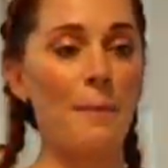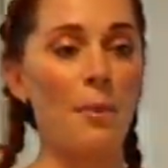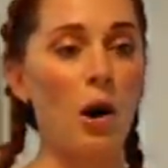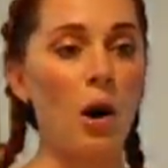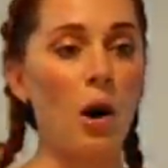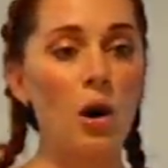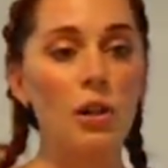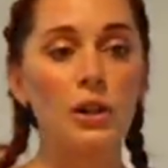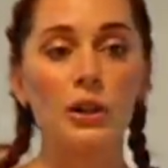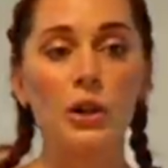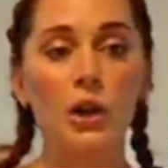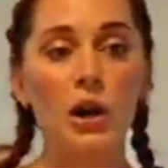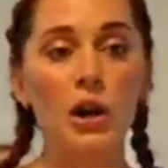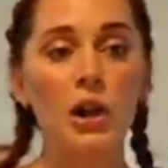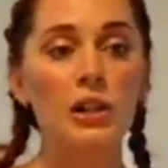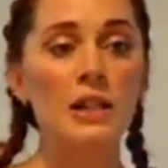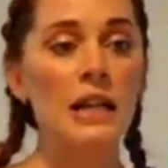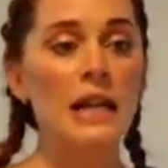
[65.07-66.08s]
All in
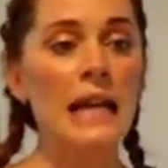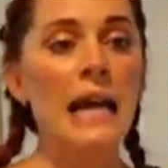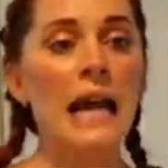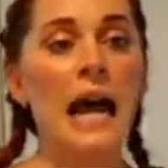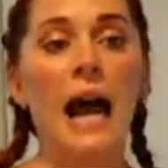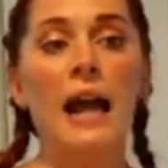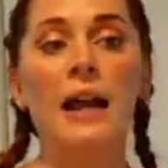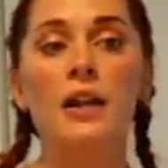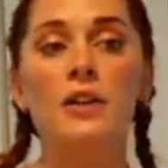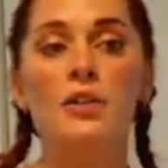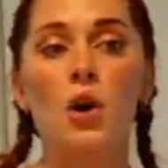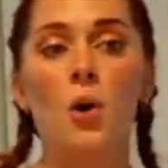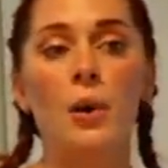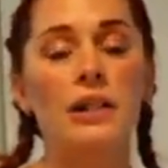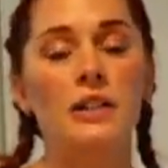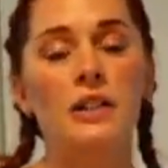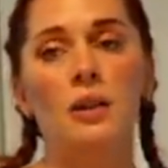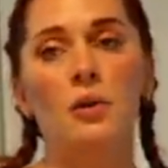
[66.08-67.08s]
all, I had no
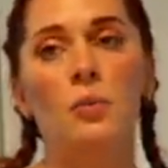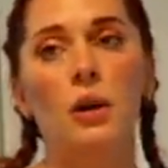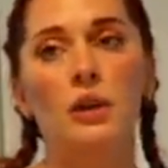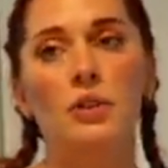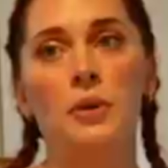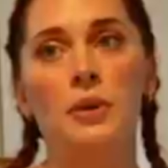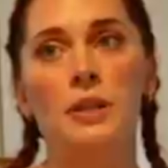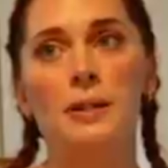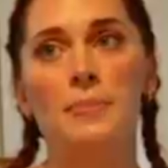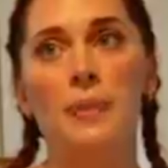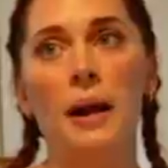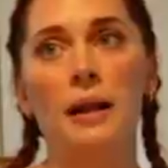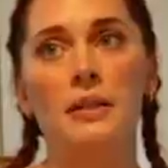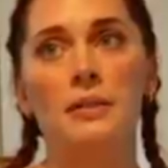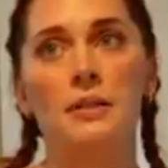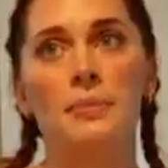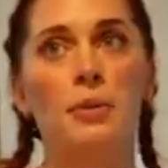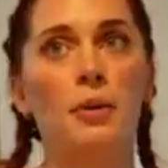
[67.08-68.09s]
idea what to
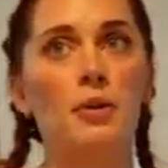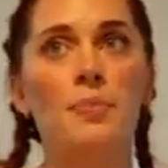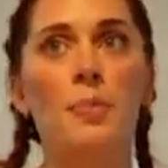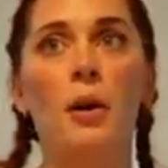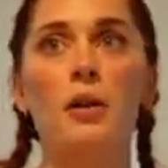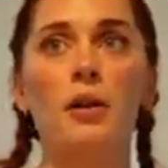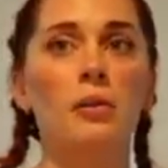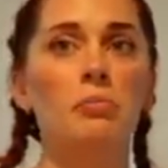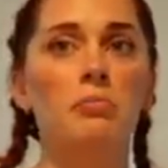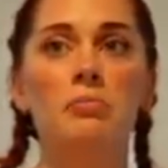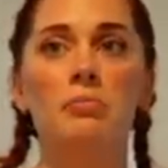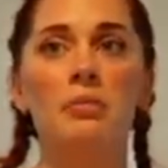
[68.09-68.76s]
expect postpartum.